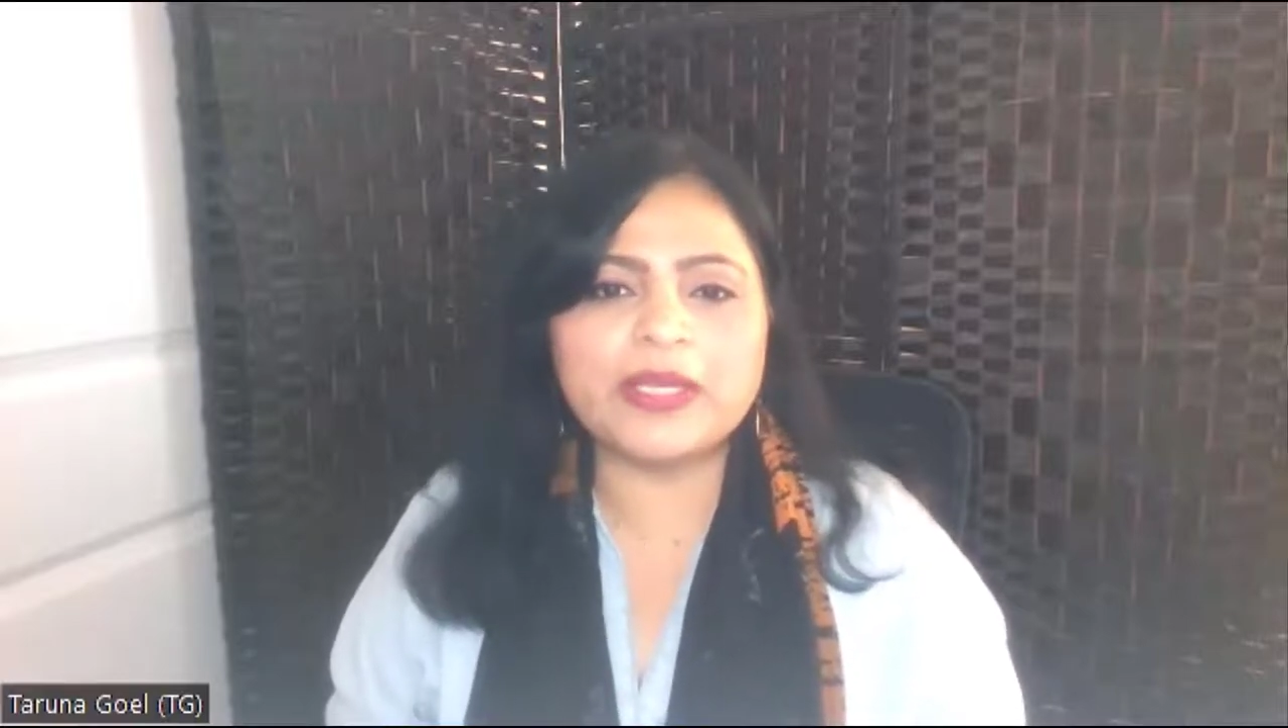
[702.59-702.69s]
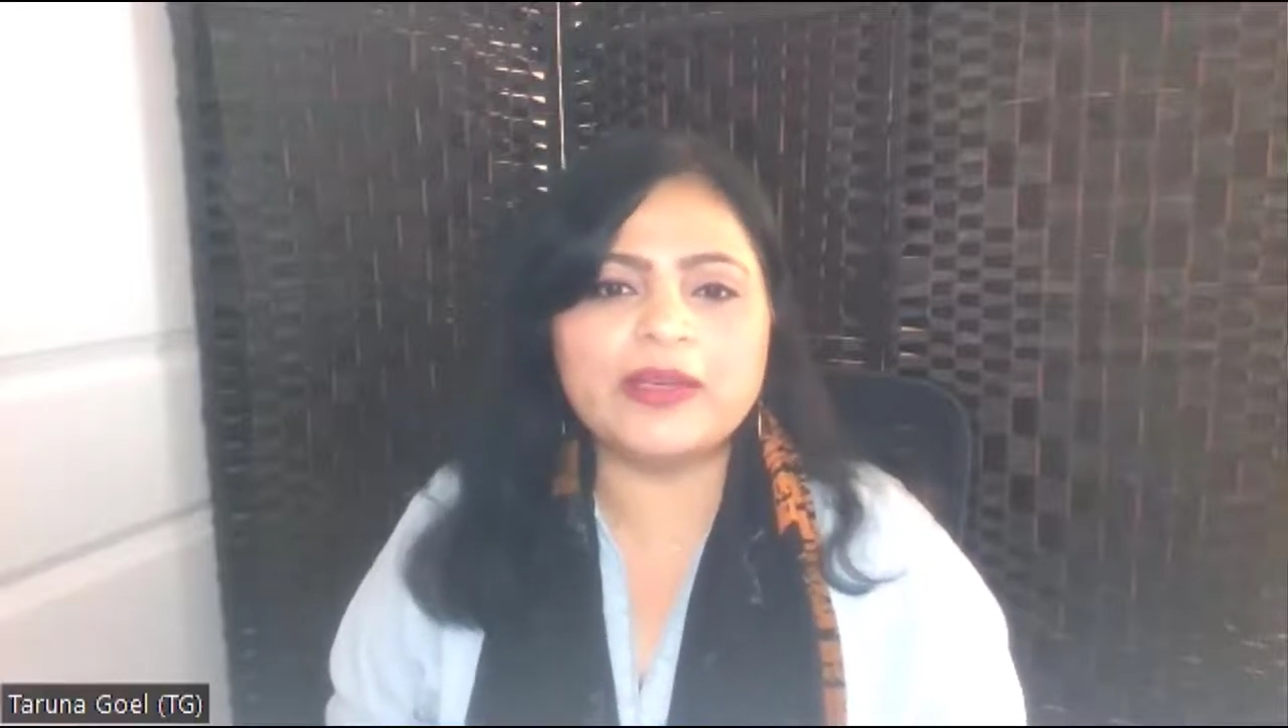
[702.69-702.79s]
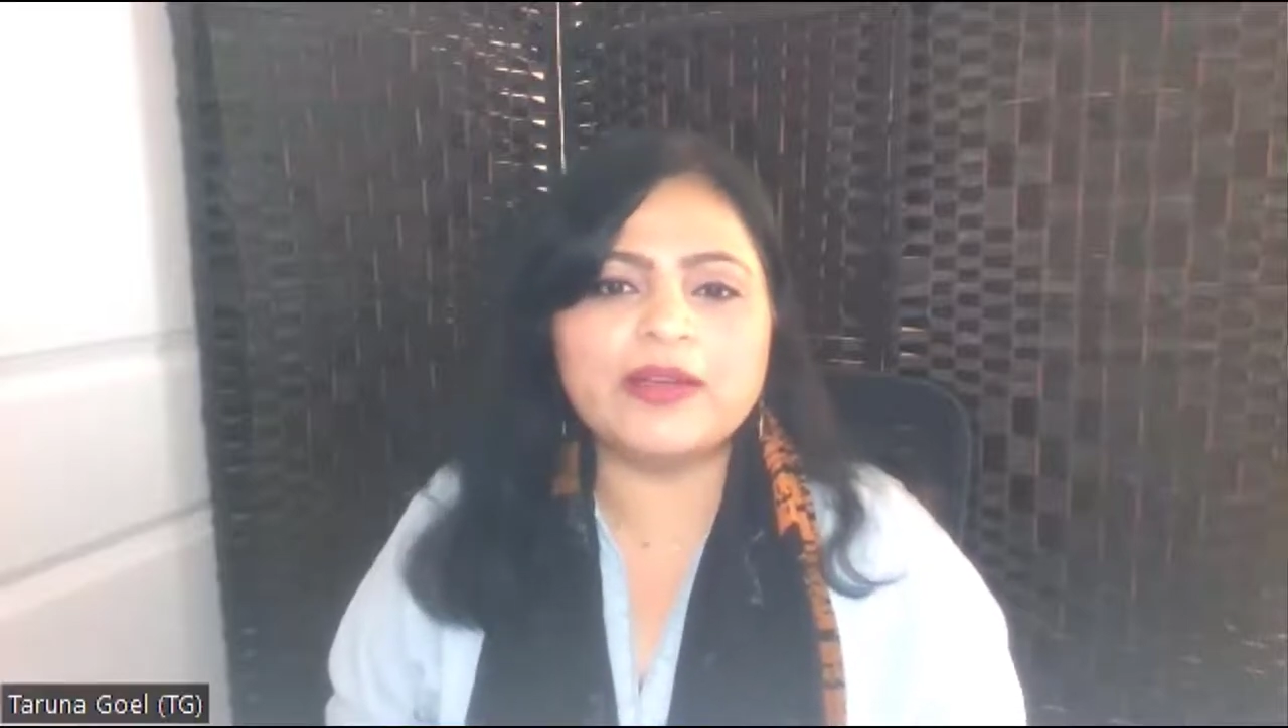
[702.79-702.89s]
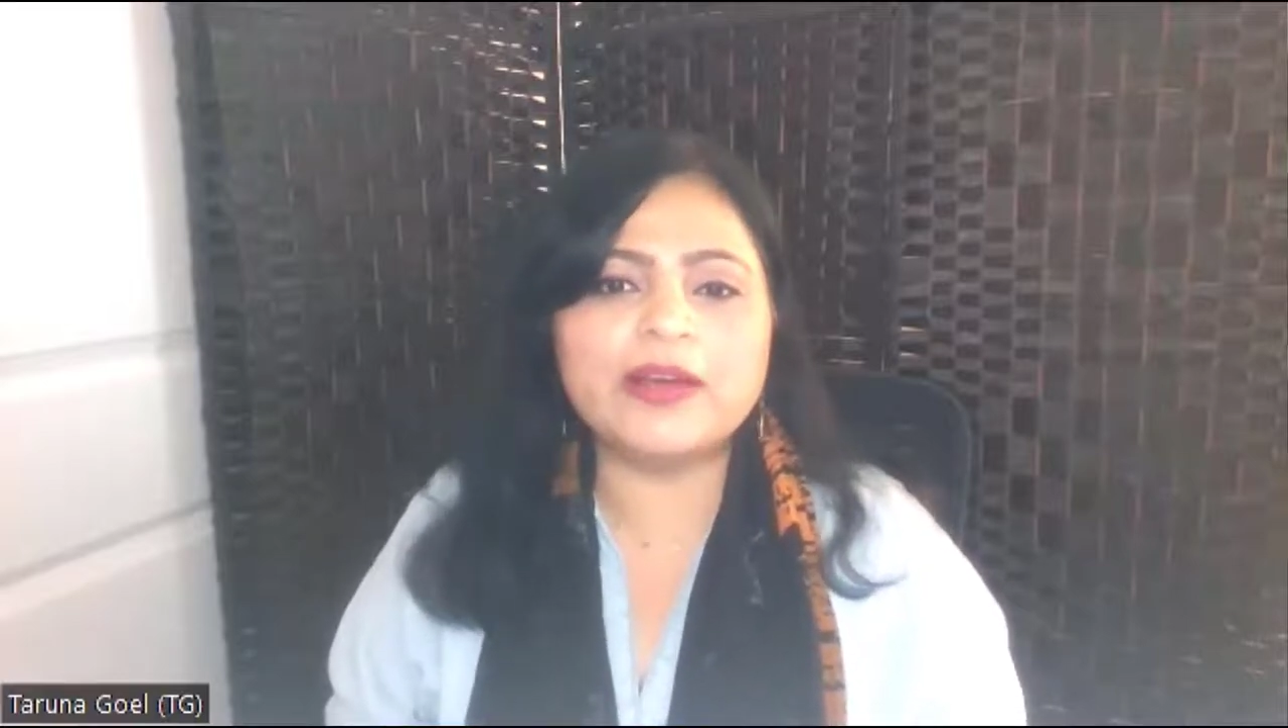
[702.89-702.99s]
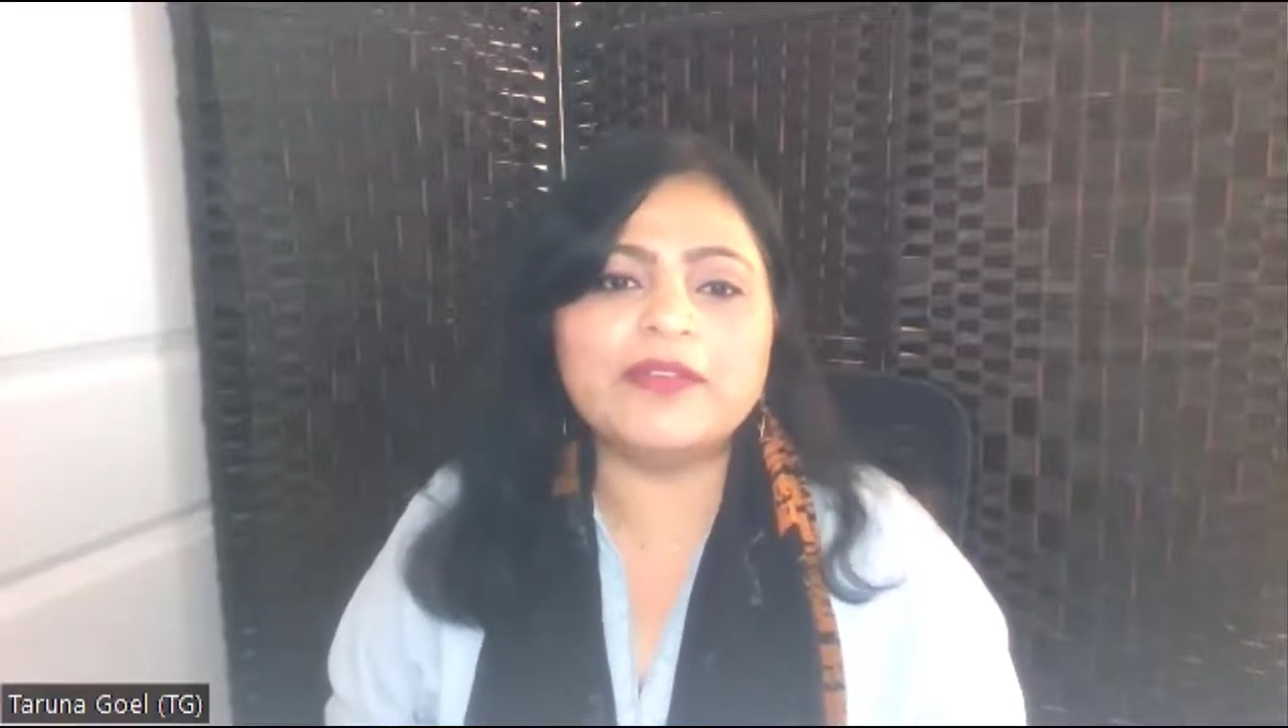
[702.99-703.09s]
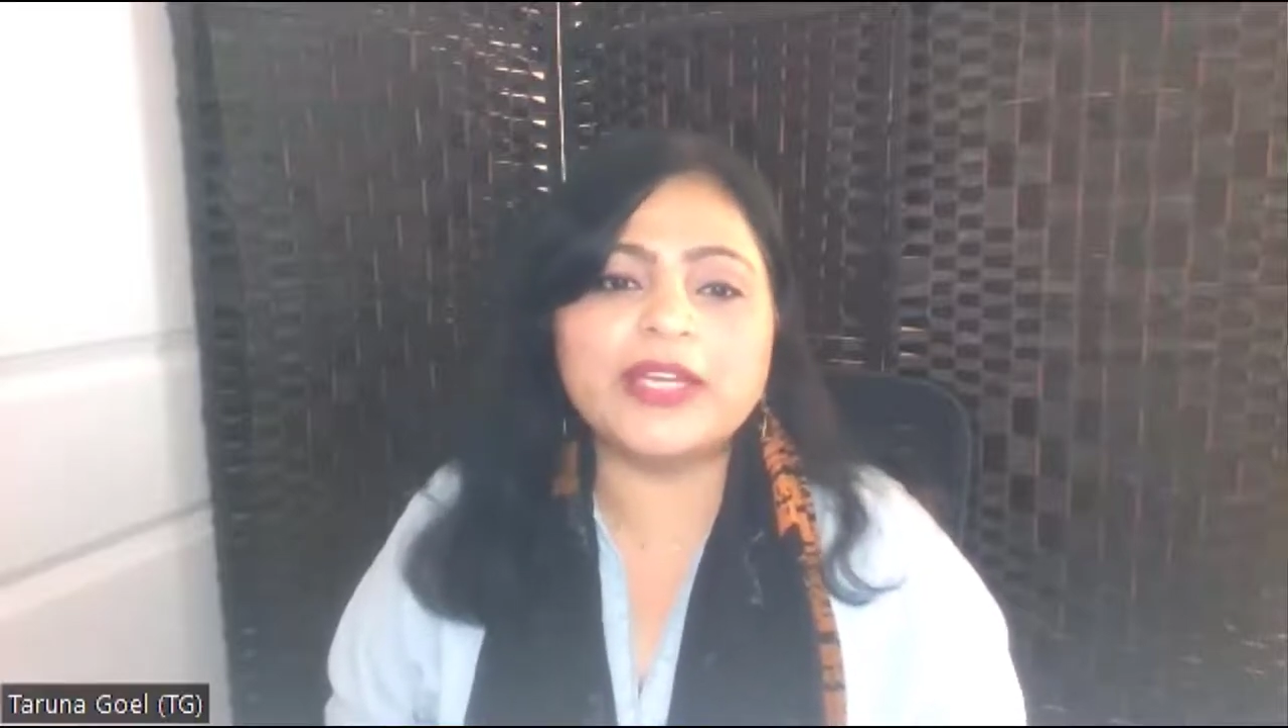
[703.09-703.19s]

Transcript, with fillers: in uh,